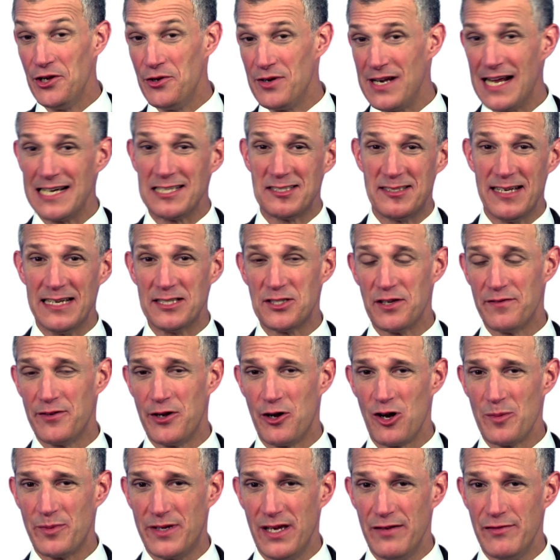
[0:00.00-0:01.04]
United States of
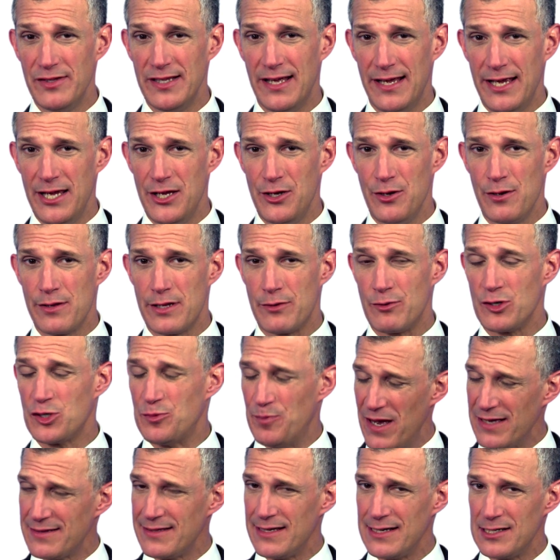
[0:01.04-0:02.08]
Europe giving the EU the
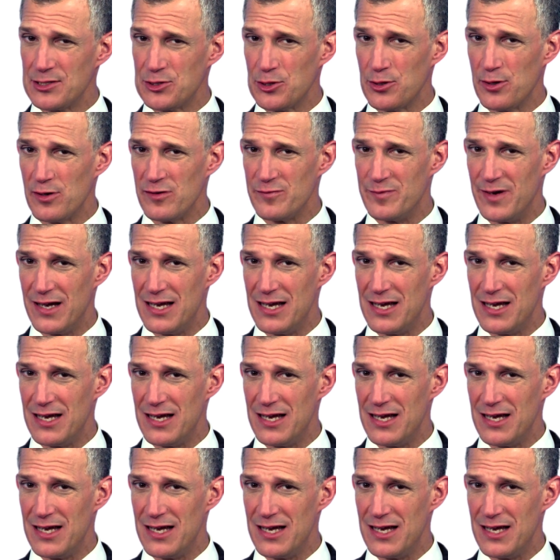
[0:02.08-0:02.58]
respect they deserve